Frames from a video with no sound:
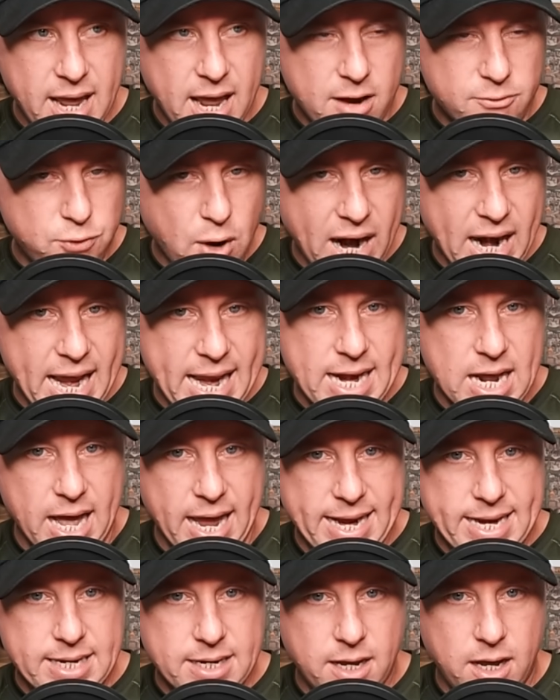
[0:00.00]
Friday
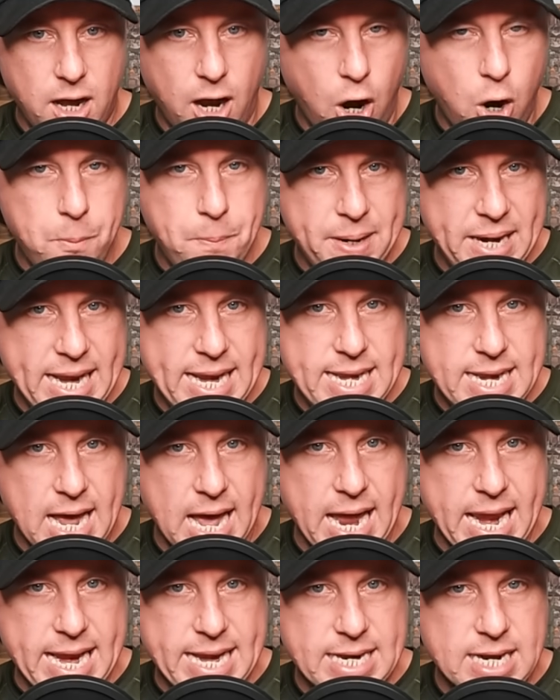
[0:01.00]
night, opening
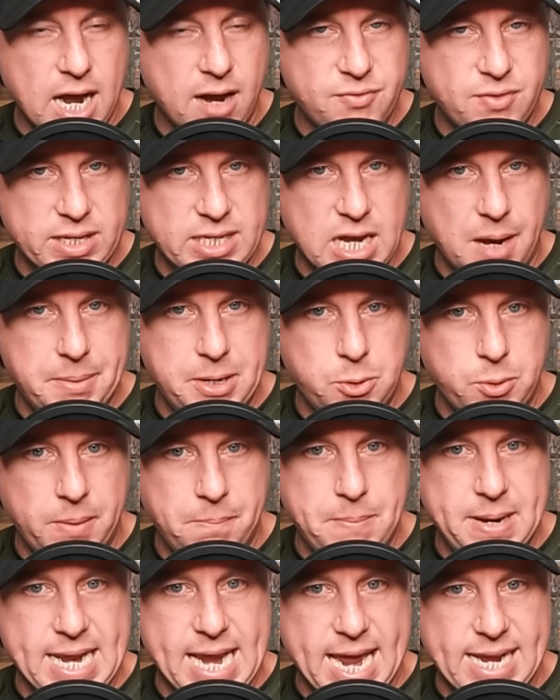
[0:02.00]
night of the
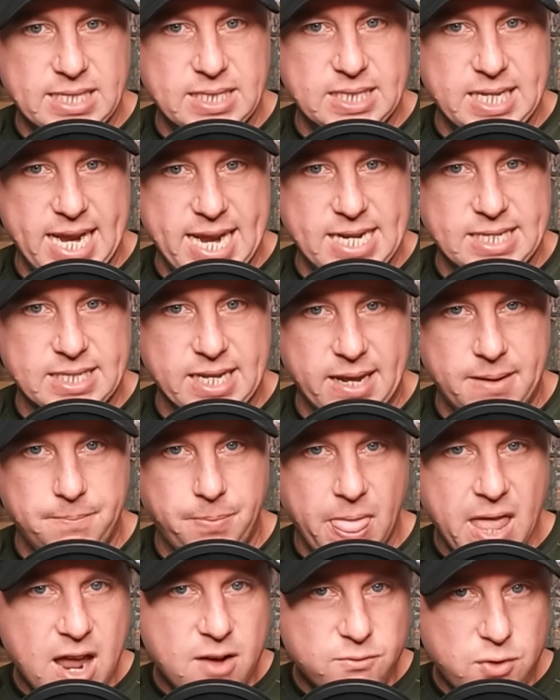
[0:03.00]
WNBA
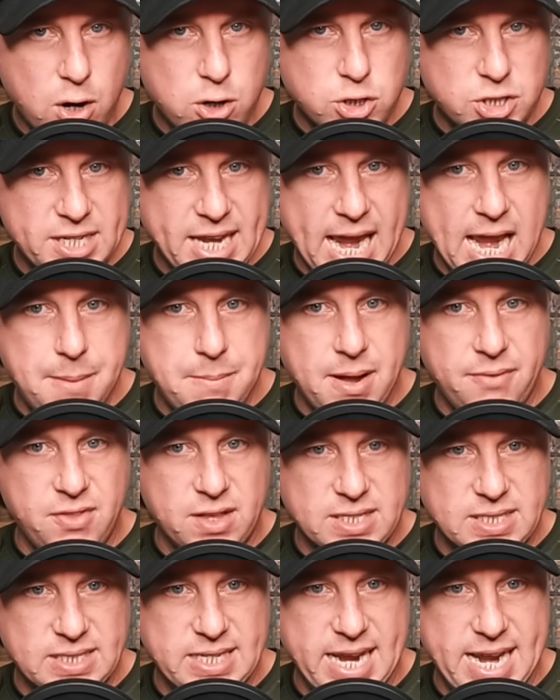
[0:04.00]
season. First game of
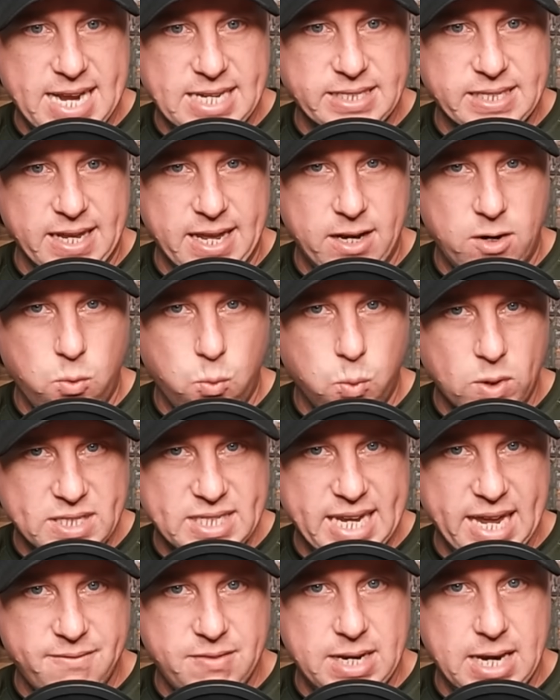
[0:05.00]
the season
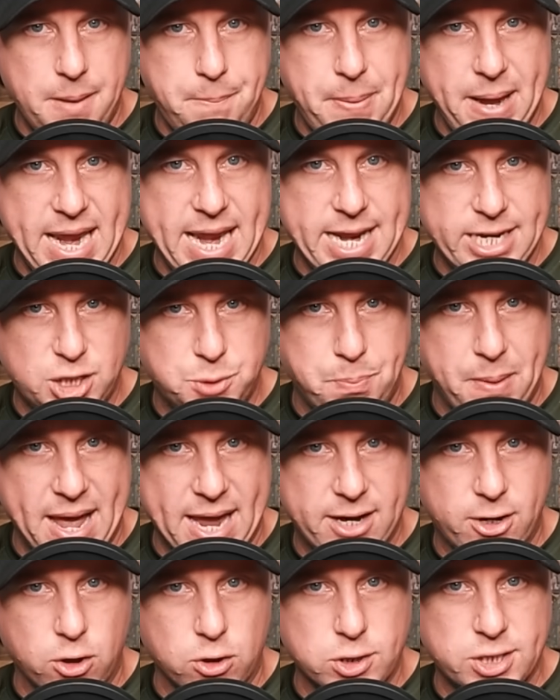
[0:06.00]
was given to Paige
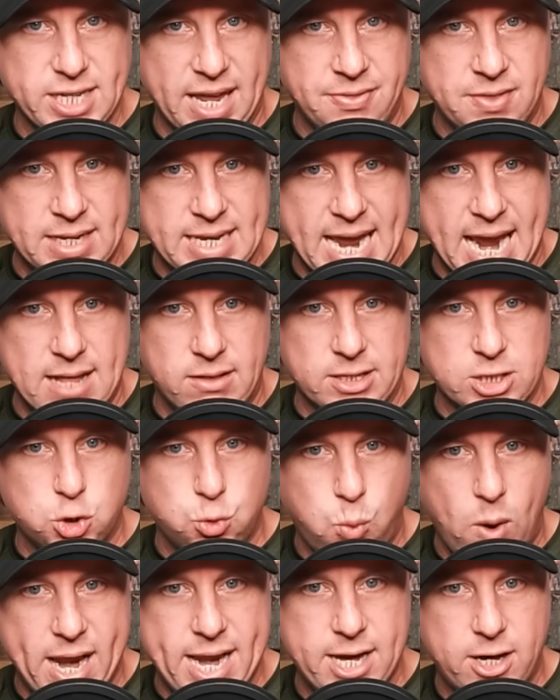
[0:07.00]
Beckers and the
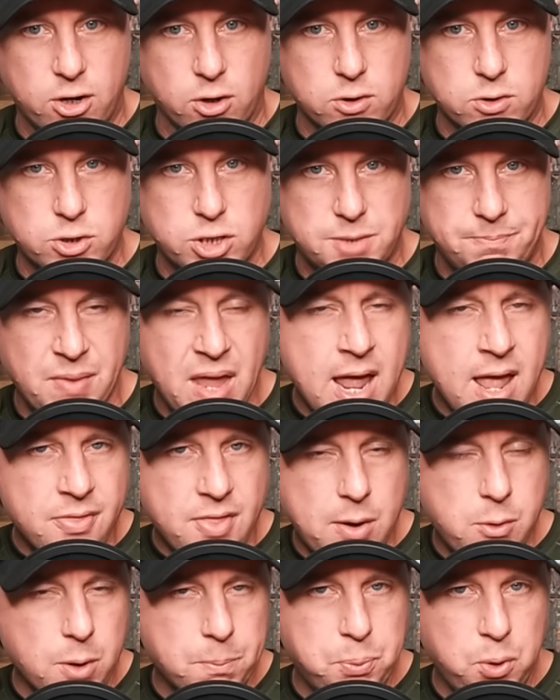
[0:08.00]
Dallas Wankers.
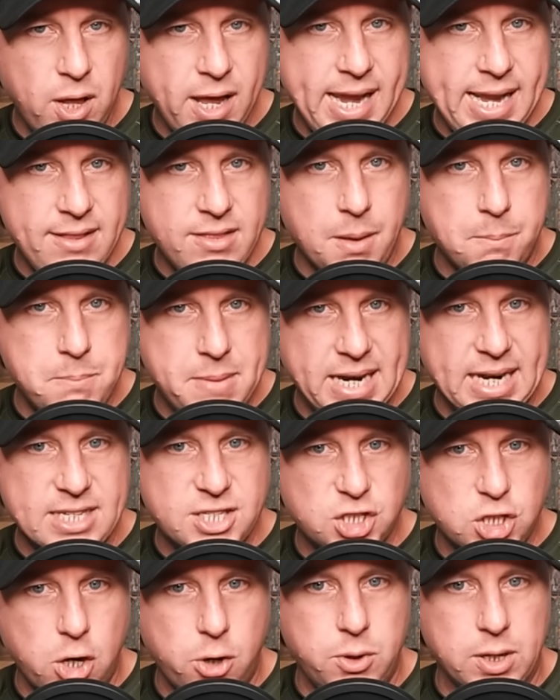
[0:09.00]
They were playing the
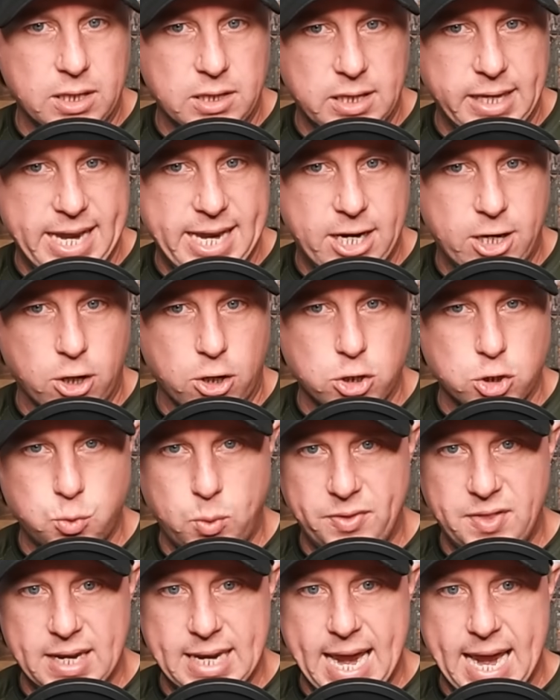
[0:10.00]
Minnesota Linkers,
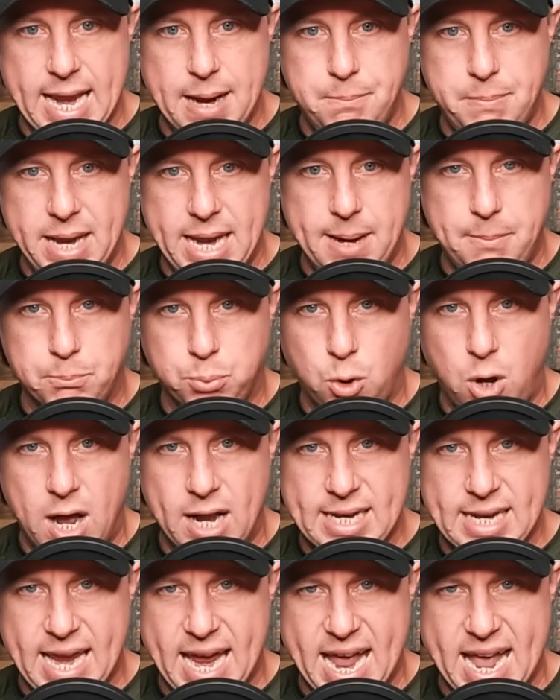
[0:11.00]
with the game being
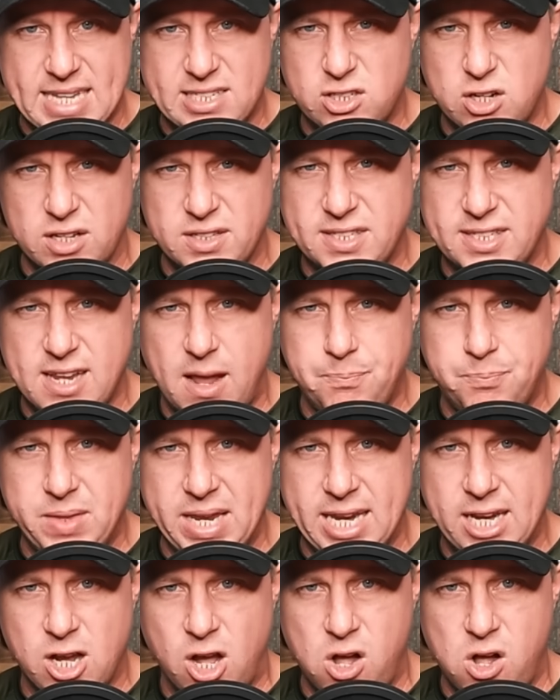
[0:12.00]
broadcast on
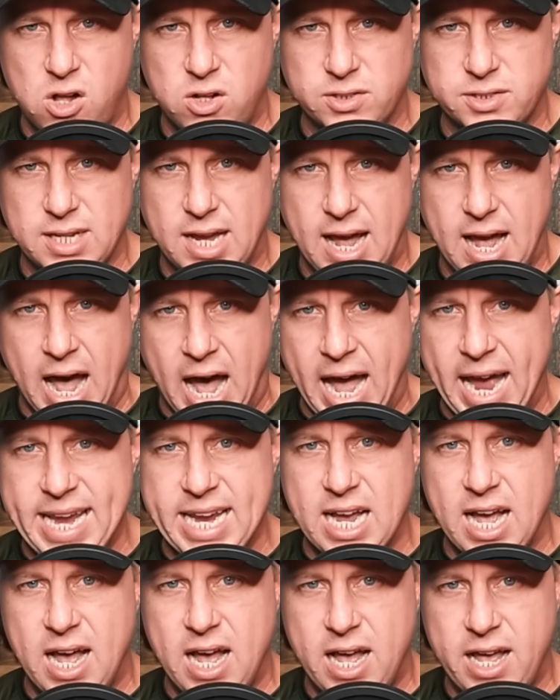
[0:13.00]
something called
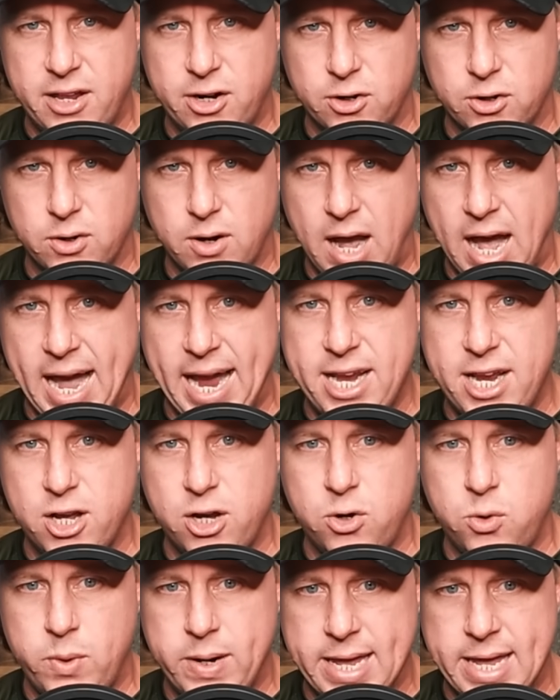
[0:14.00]
ION or
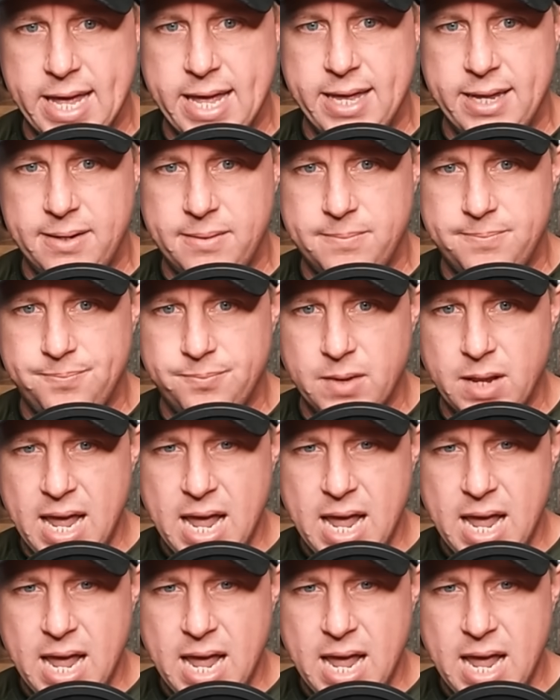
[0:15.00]
ION.